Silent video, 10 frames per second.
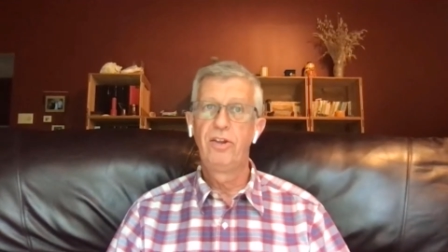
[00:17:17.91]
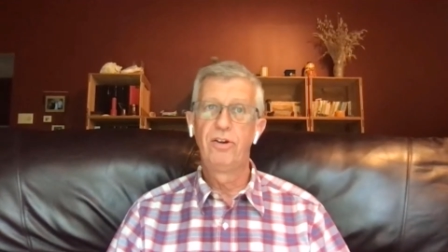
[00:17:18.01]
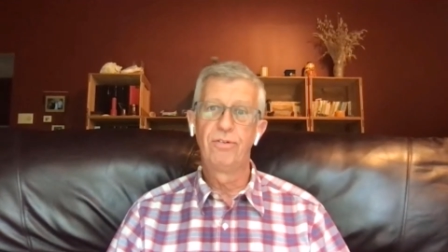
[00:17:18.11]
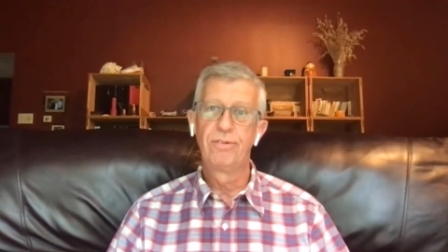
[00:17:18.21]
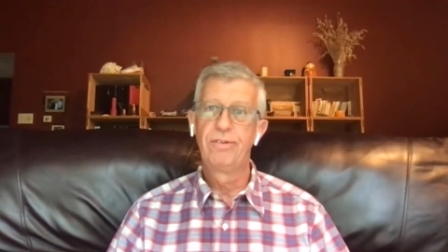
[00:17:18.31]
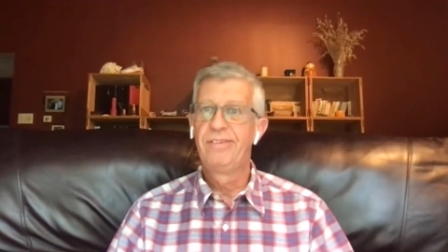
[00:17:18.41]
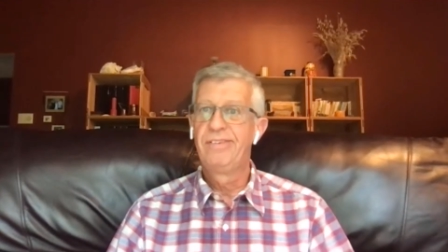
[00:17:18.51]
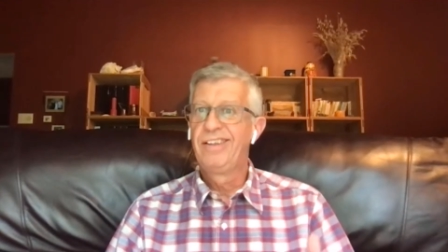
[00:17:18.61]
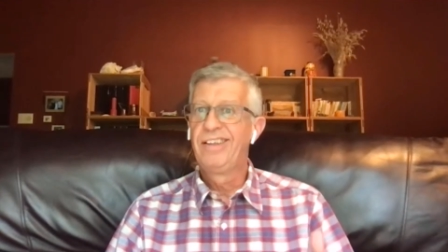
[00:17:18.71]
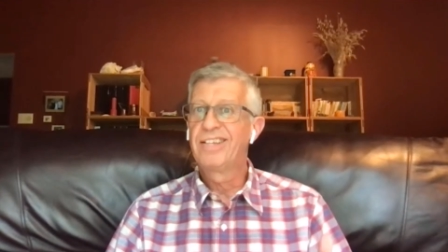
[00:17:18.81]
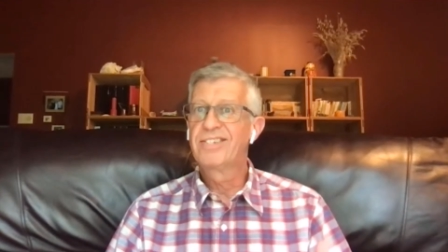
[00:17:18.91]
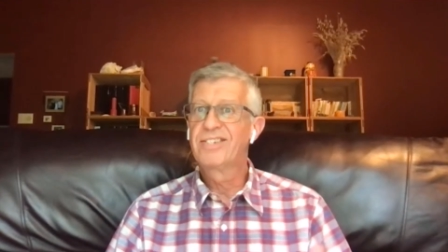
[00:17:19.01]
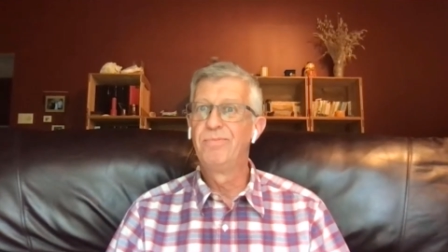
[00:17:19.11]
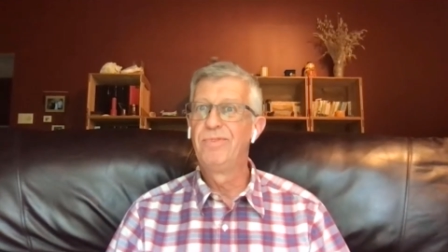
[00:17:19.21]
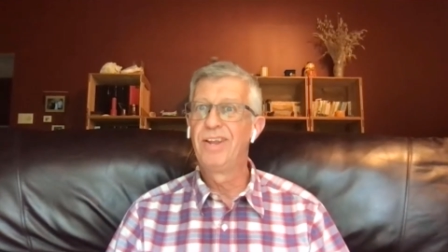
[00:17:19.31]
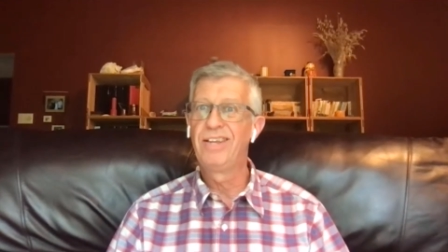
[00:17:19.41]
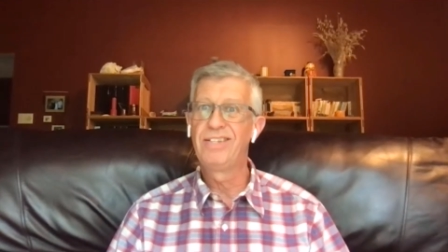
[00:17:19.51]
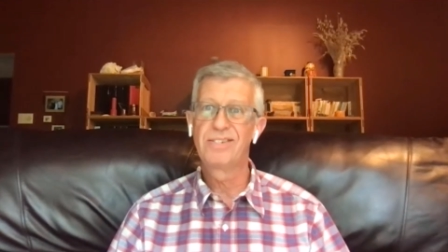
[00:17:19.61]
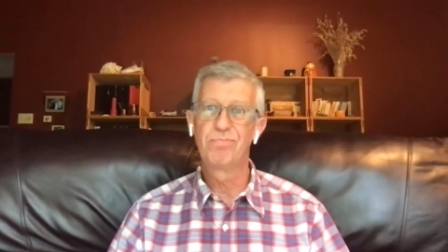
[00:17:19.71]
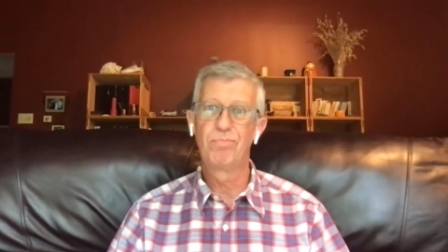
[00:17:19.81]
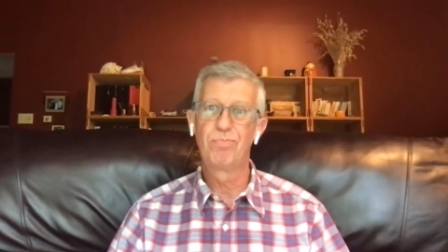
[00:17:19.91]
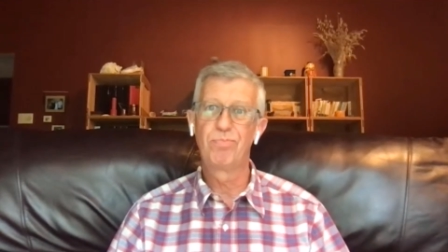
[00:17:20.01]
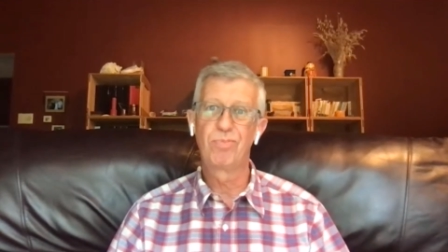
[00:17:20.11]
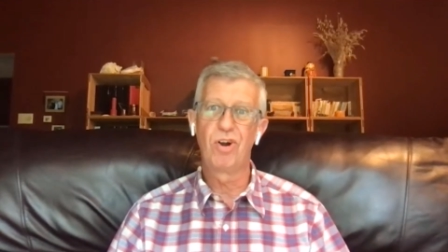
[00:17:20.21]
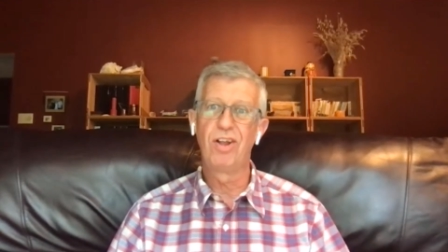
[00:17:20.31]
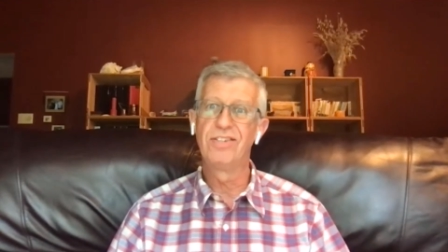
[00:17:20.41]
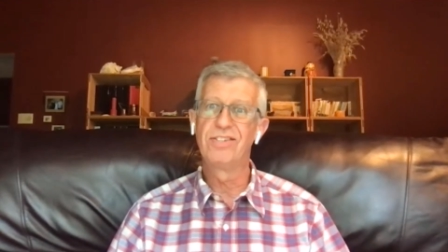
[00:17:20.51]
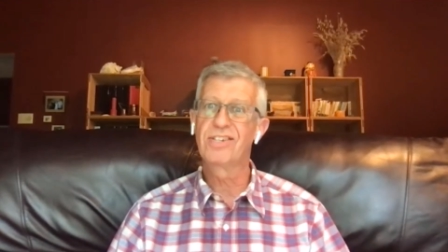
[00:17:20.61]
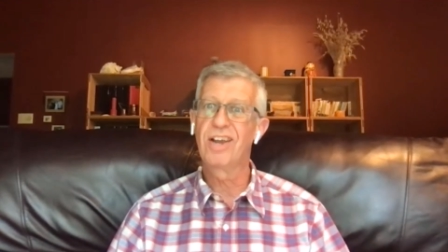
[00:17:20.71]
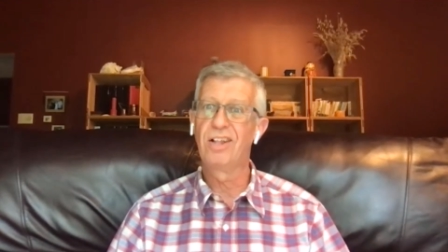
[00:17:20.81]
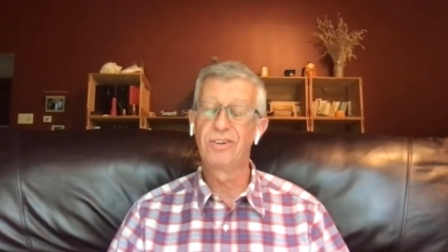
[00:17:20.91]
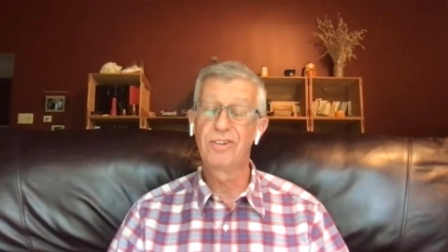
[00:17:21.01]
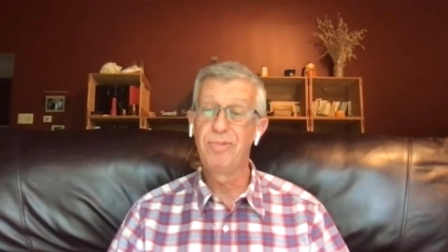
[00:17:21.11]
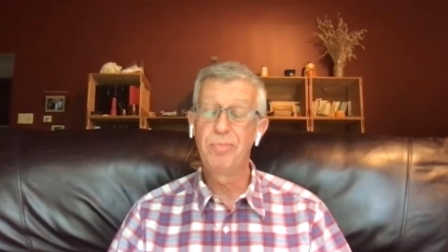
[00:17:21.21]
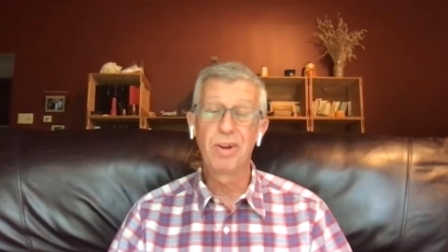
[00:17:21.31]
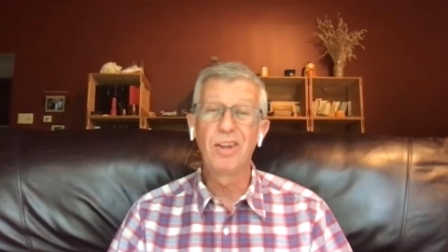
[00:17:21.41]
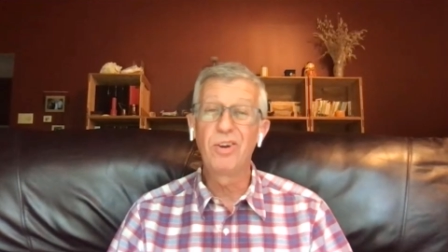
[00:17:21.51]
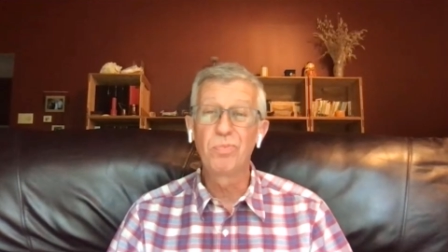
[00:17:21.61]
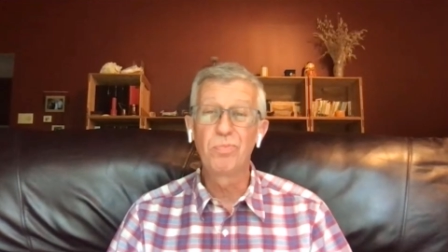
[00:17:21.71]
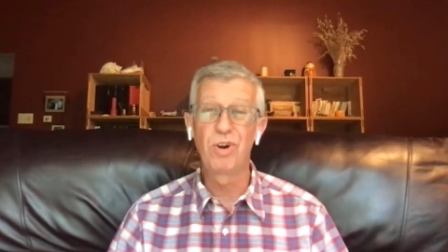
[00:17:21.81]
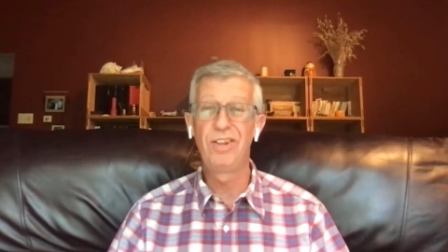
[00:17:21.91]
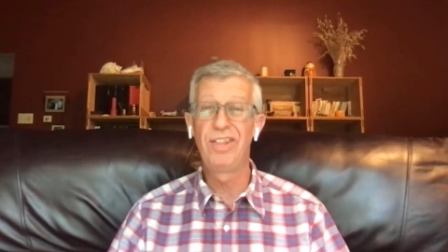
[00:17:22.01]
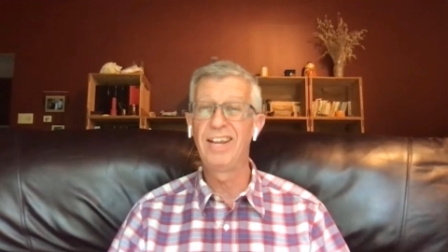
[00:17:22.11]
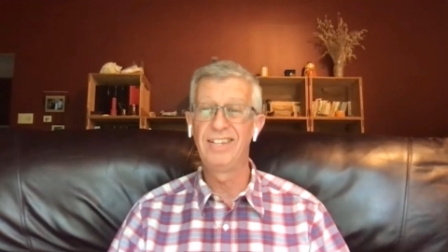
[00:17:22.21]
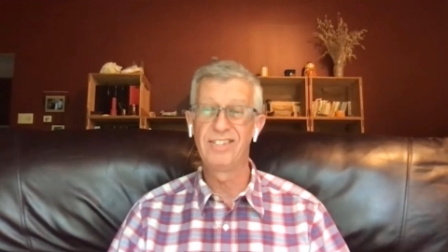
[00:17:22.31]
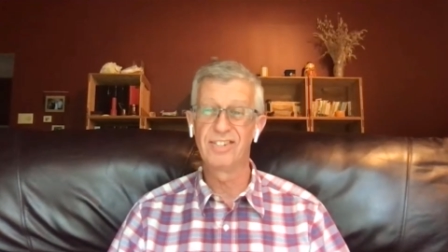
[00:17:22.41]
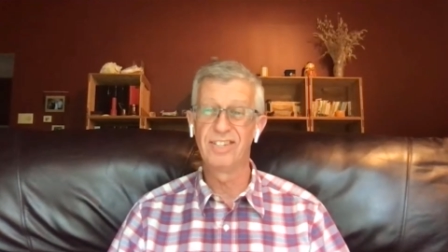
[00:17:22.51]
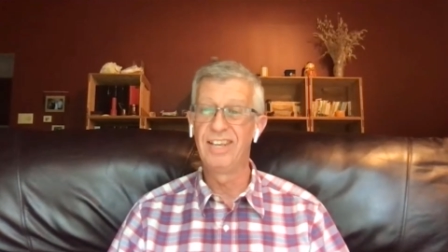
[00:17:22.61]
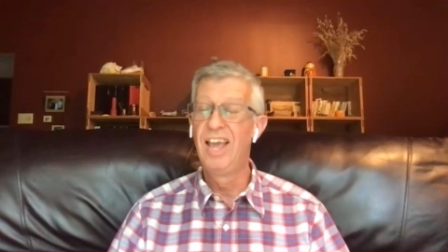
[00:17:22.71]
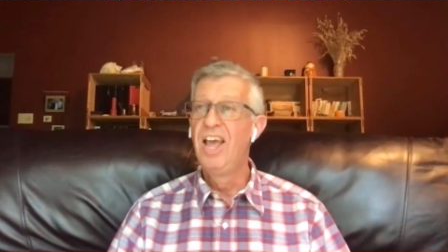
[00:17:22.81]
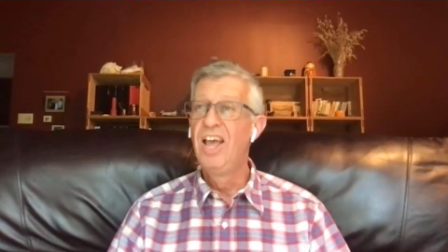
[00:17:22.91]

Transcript: you know, get some nice bronze color to me, yeah. but I don't burn that easily.